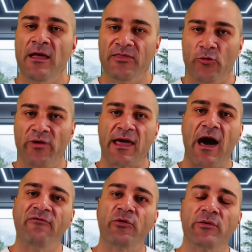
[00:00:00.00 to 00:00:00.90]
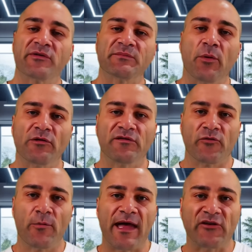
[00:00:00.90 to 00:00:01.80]
The recovery response
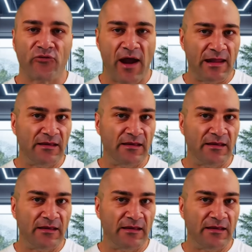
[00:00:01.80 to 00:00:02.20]
from that training